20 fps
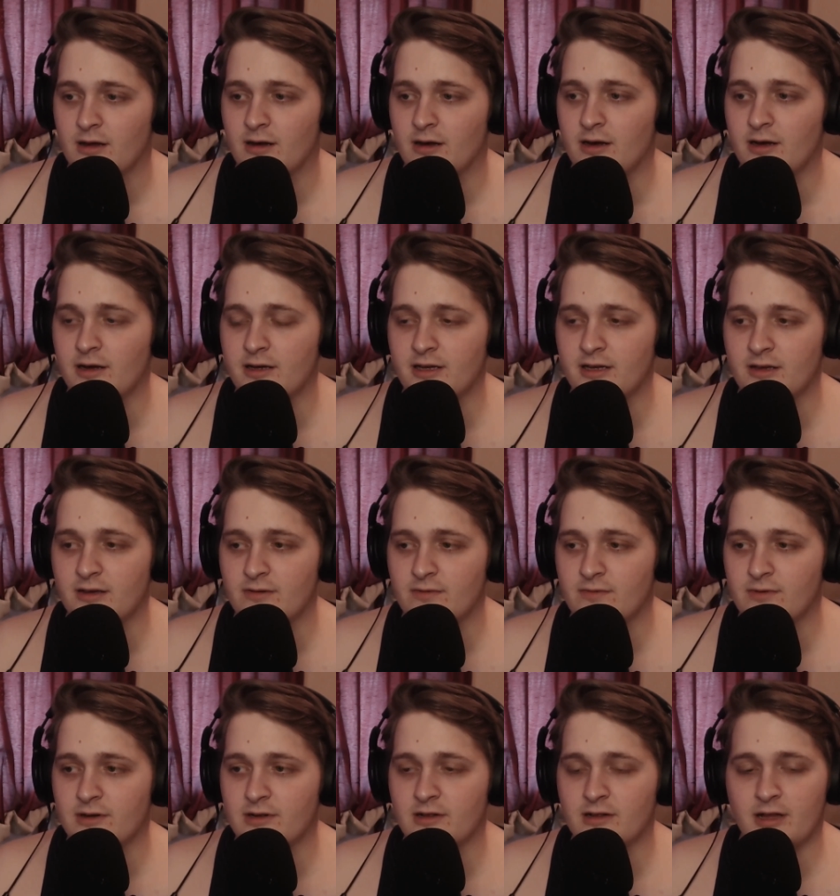I
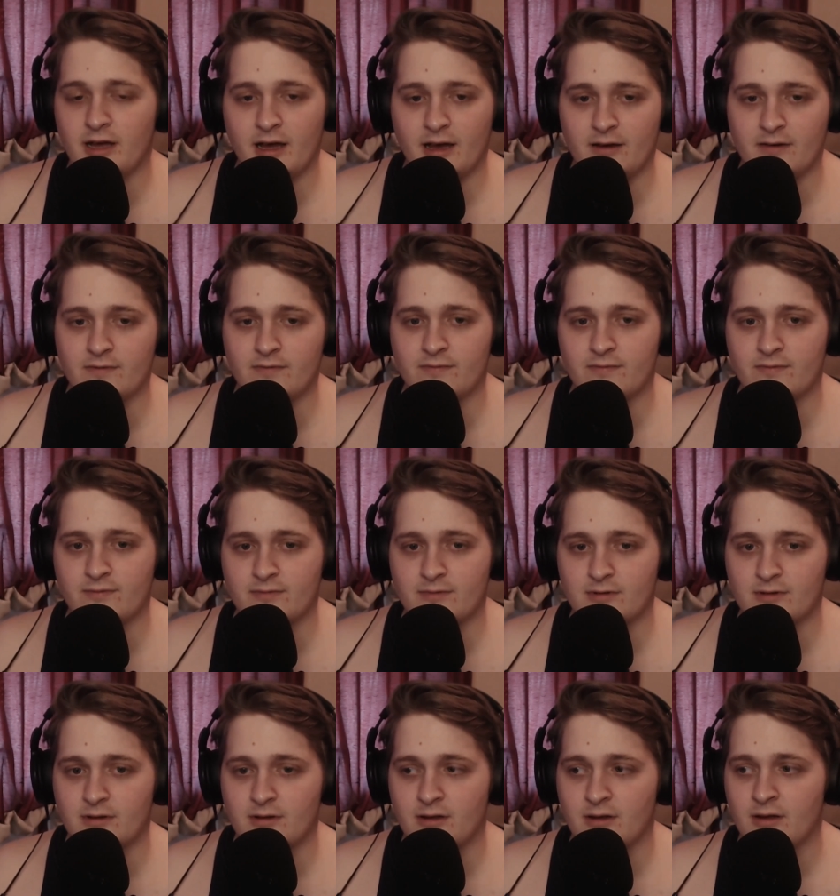will have
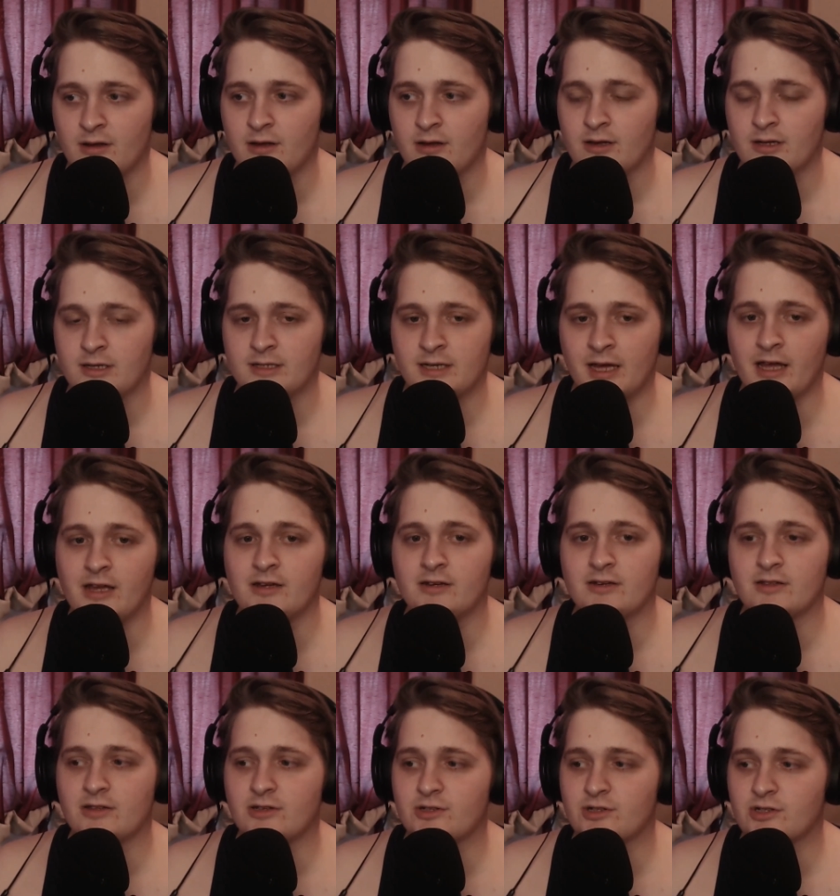
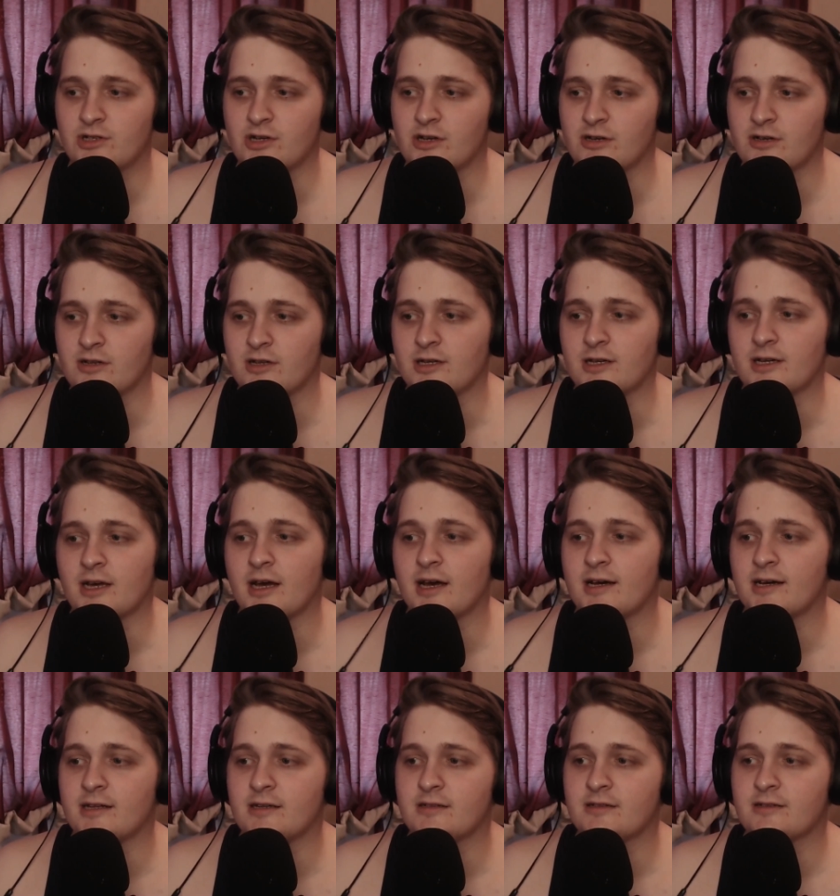taken this journey,
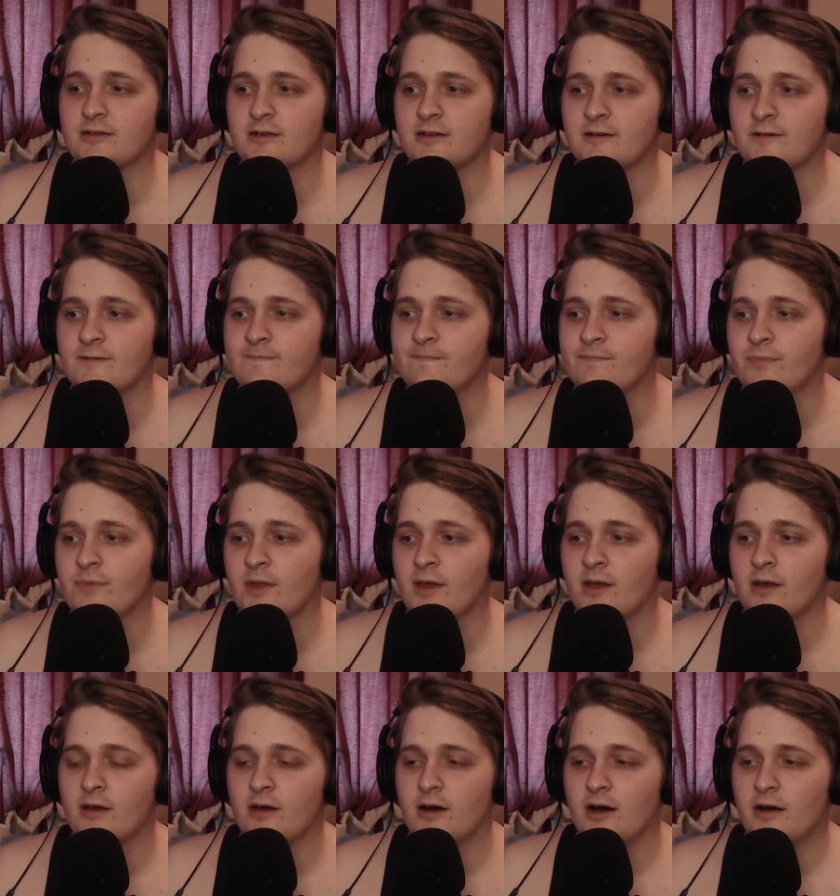and
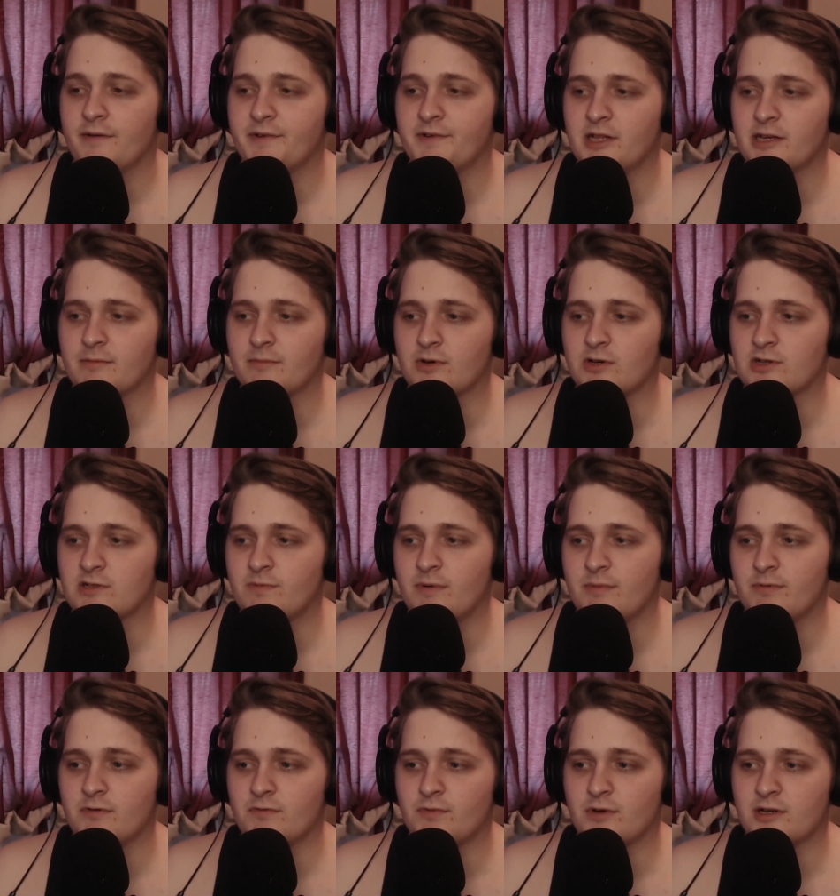I feel like most
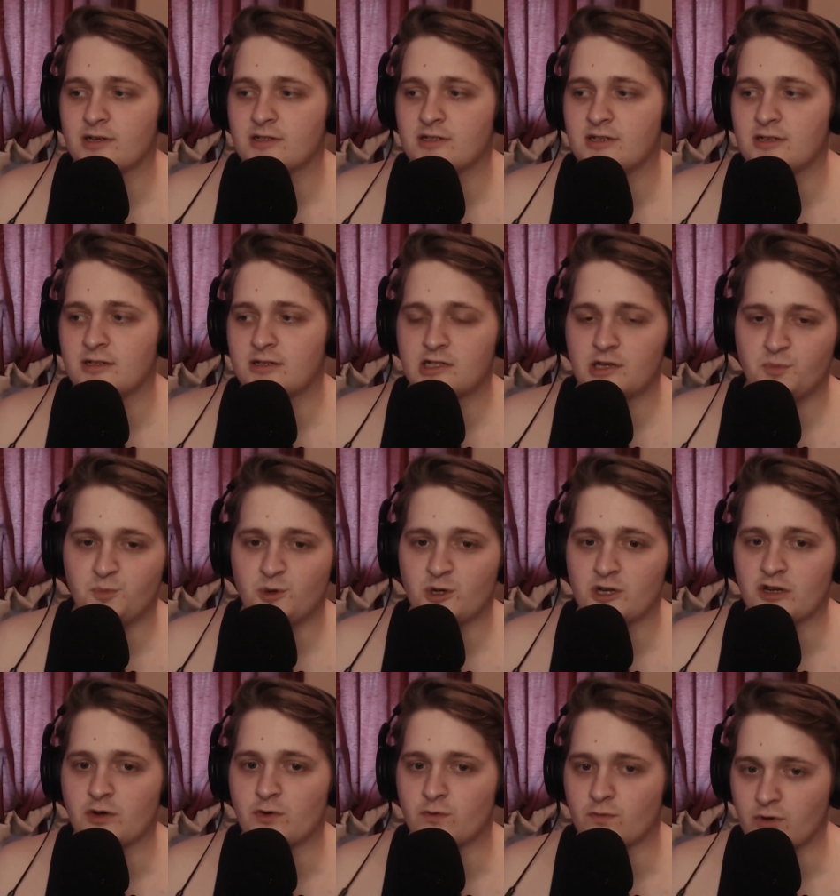people want to see
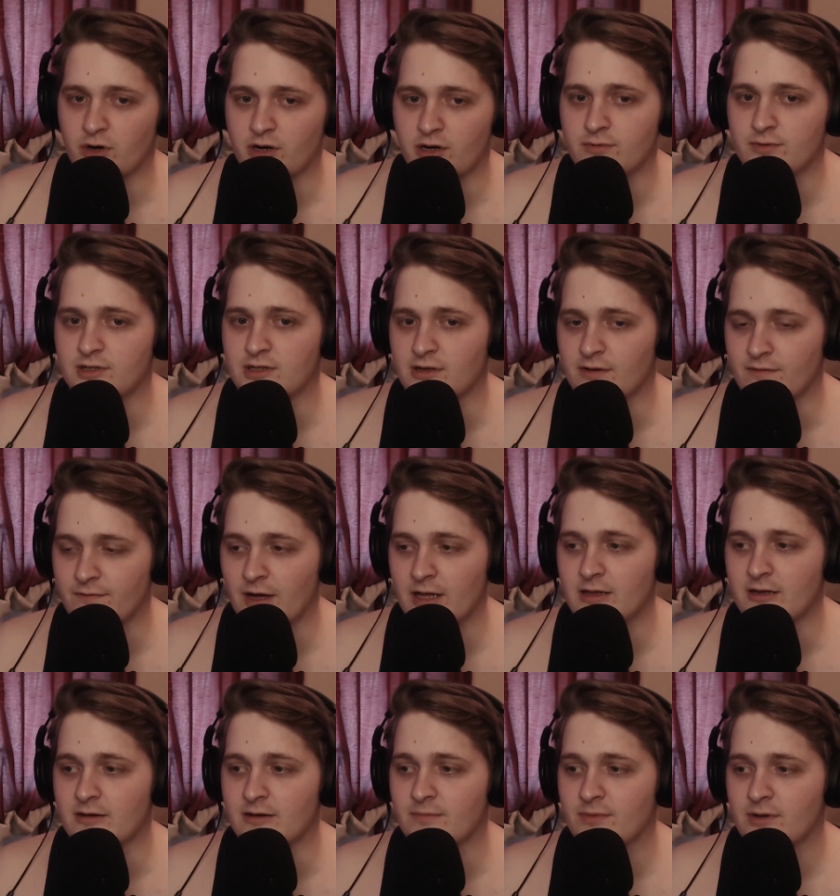someone grow and
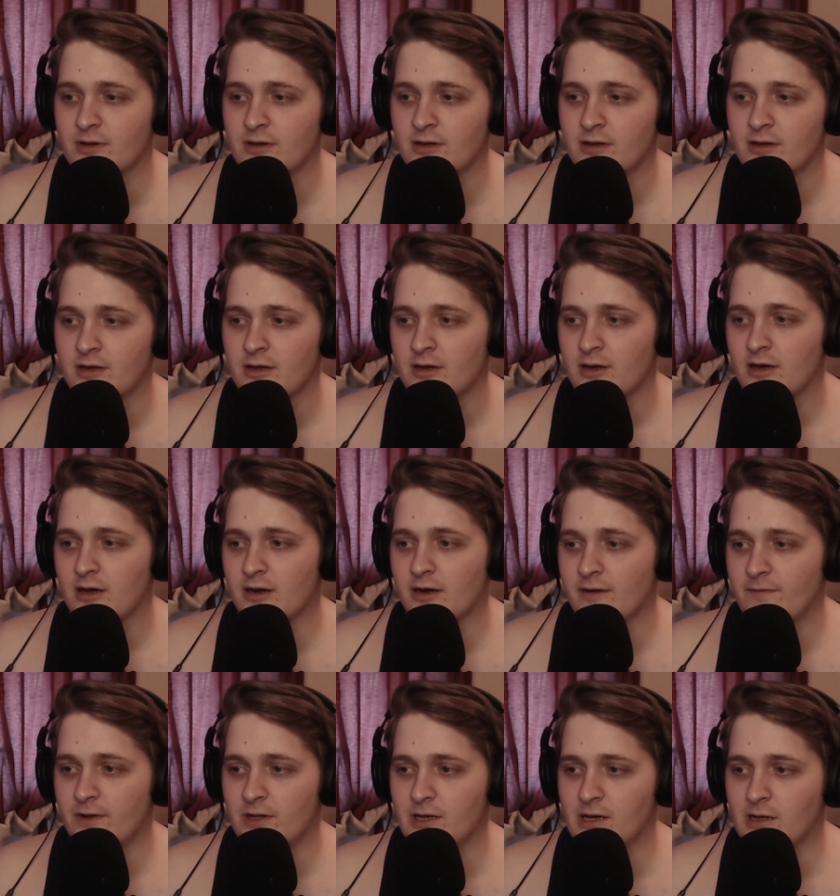develop. And I
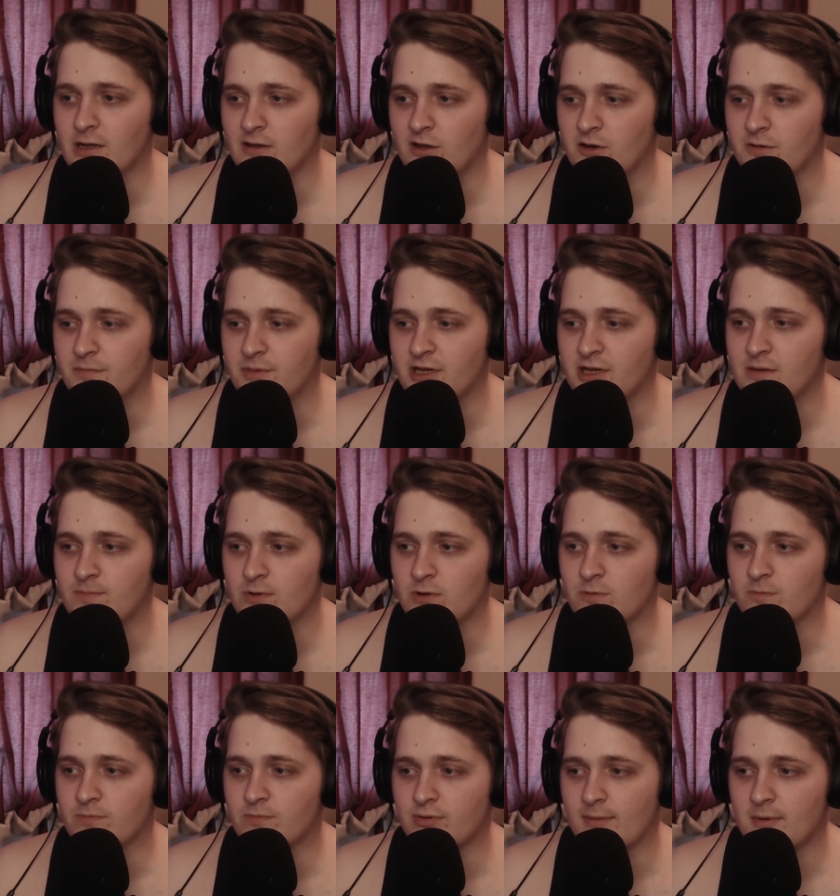feel like a lot of people
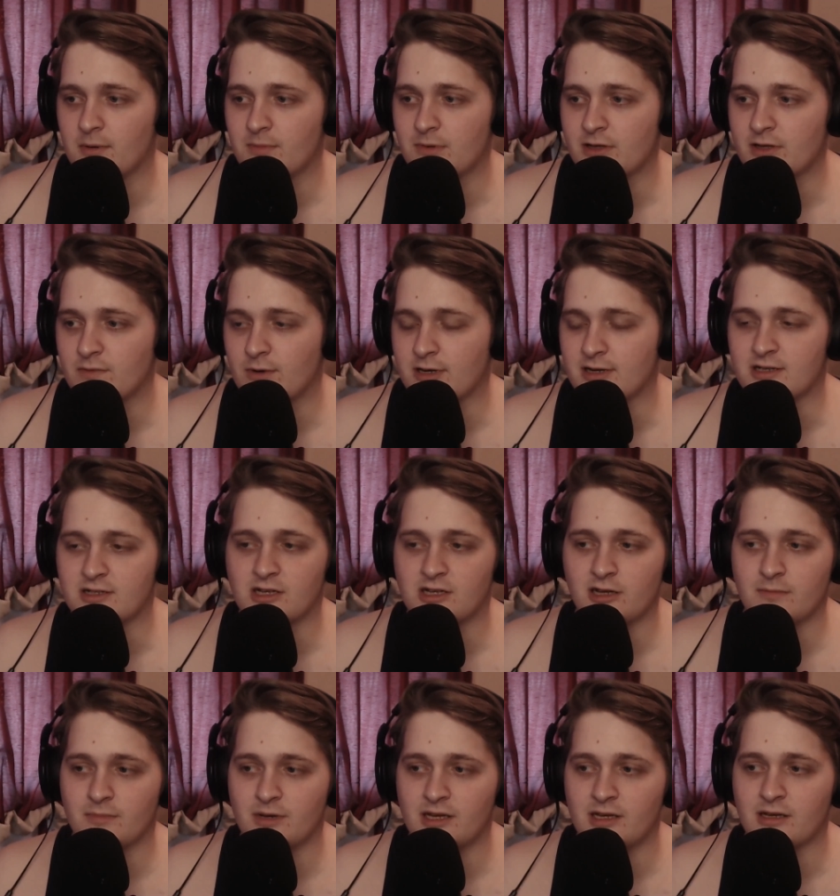probably want to see
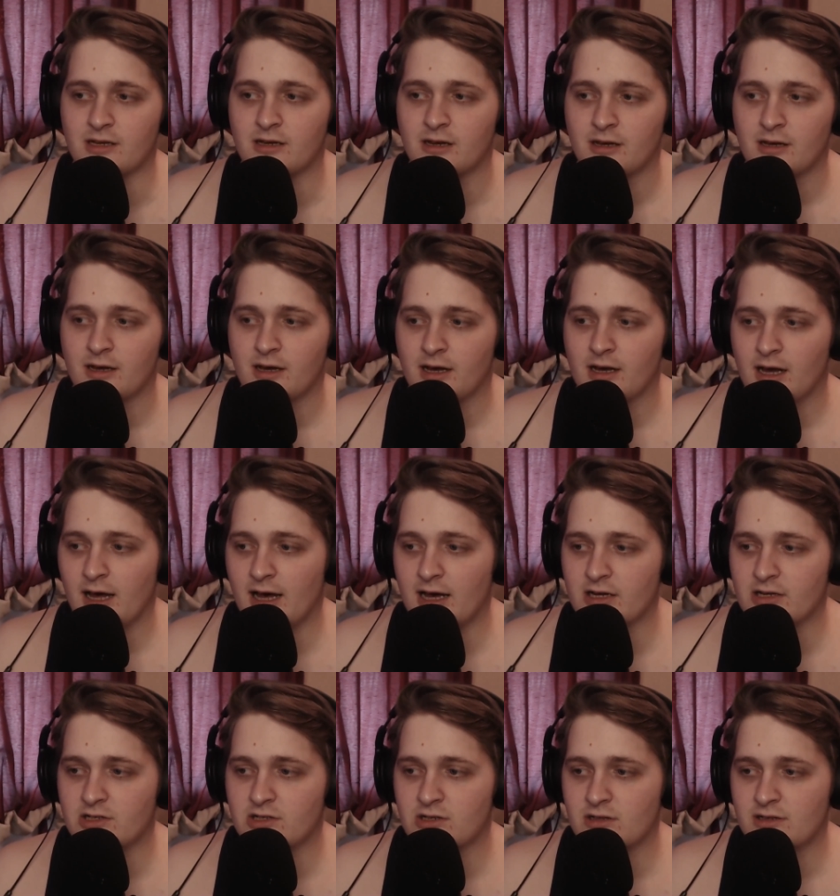me
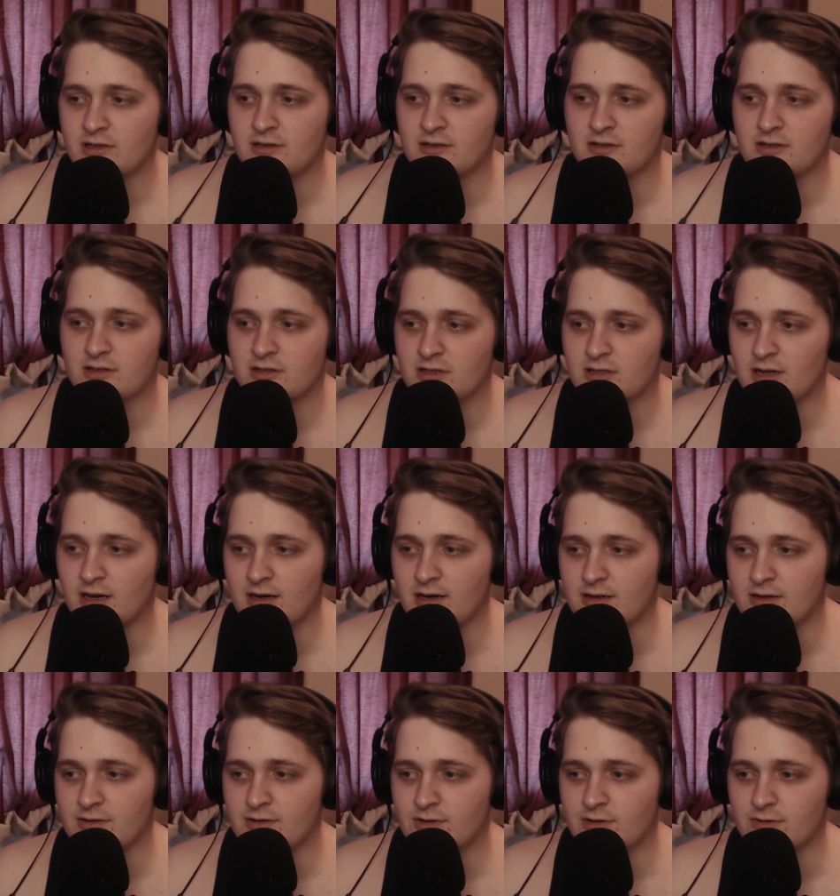actually
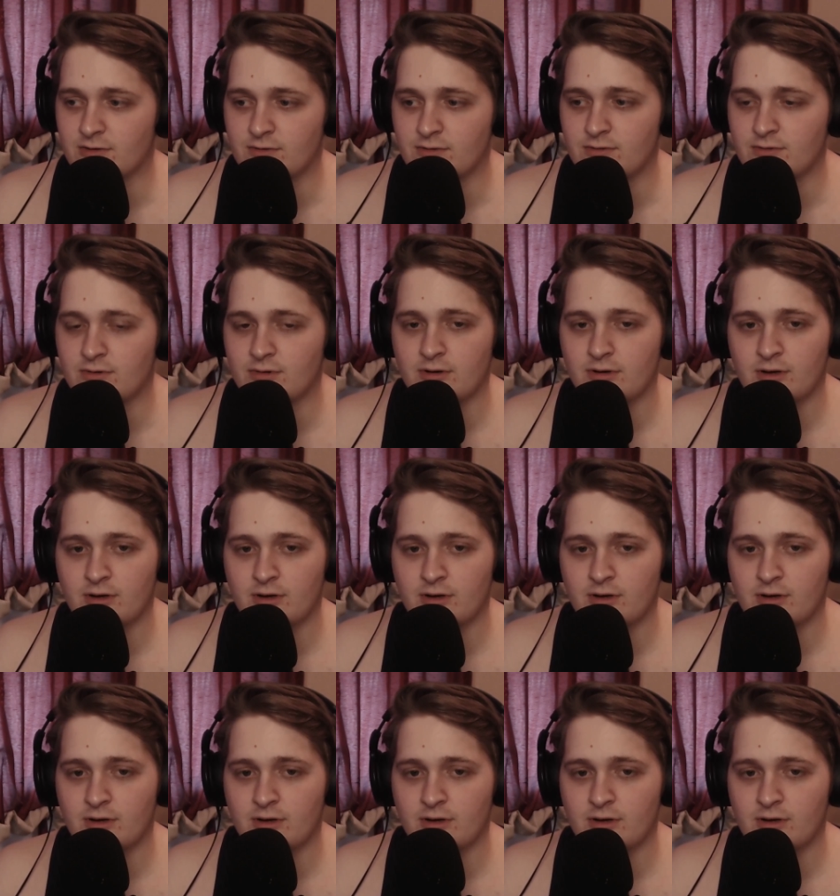start to